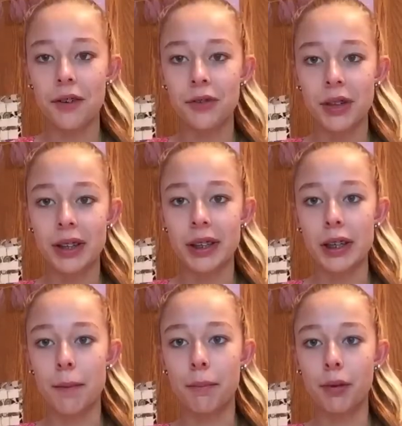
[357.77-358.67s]
doing
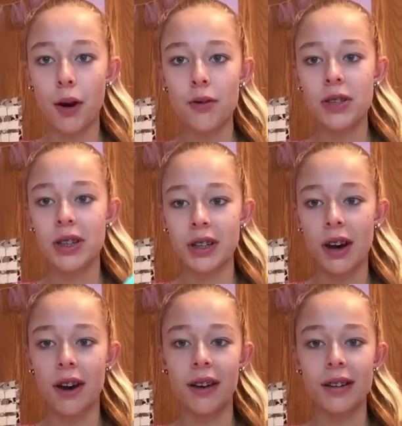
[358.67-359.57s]
the pros and
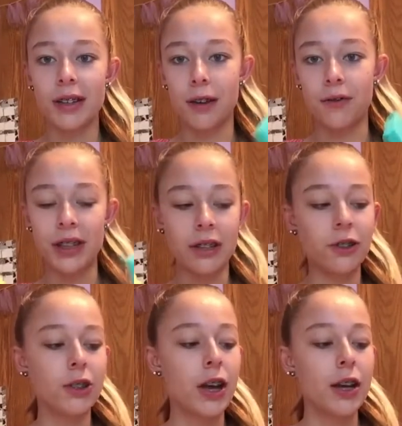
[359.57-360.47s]
cons of
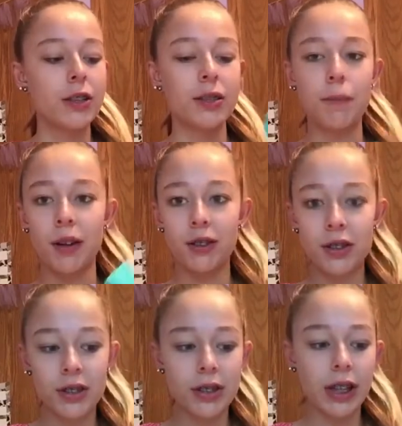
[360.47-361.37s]
each
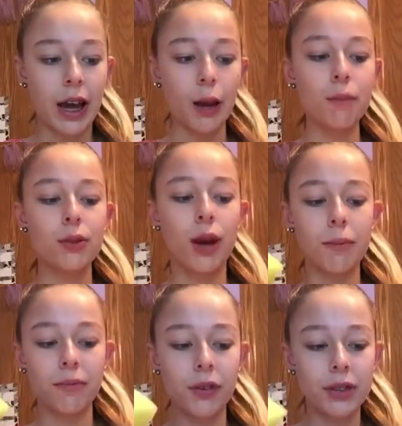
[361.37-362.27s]
sponge slime. So
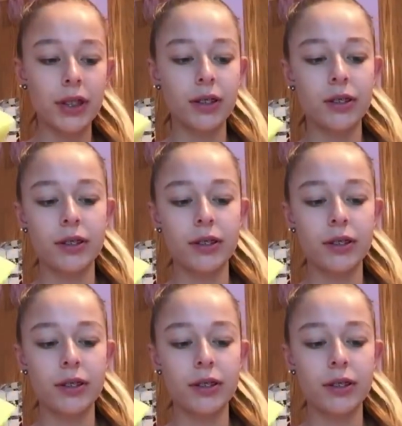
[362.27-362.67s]
I'm first going to